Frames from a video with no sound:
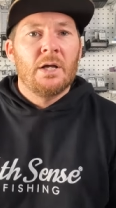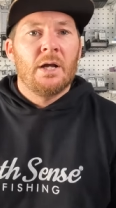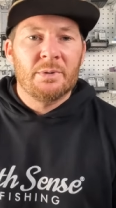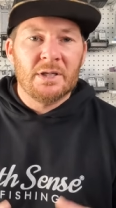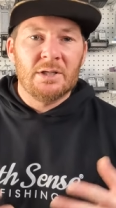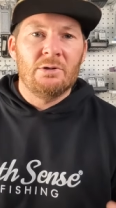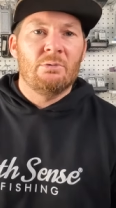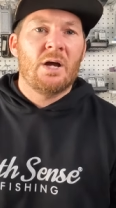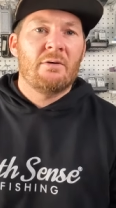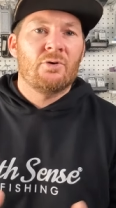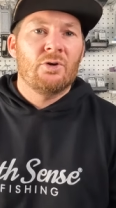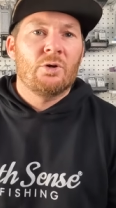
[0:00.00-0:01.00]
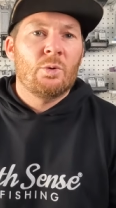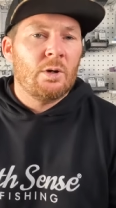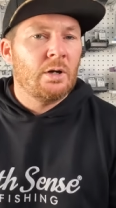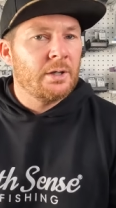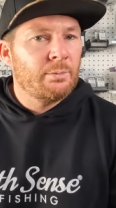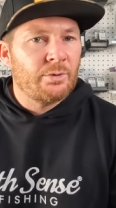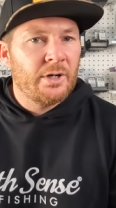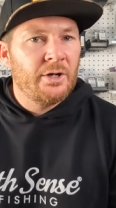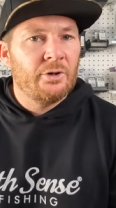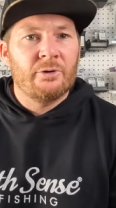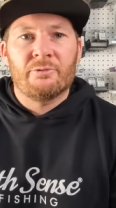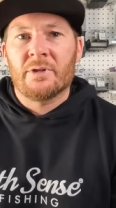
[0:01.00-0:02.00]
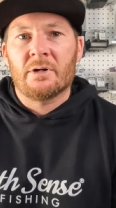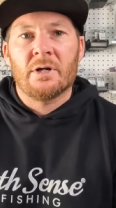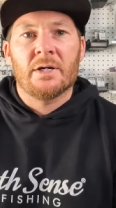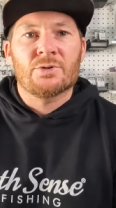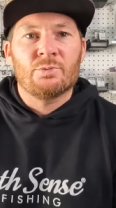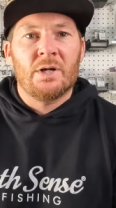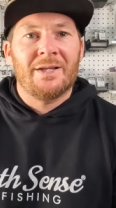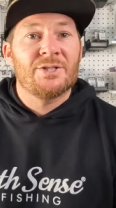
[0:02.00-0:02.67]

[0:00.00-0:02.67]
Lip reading: but they do have good quality braid over there as well.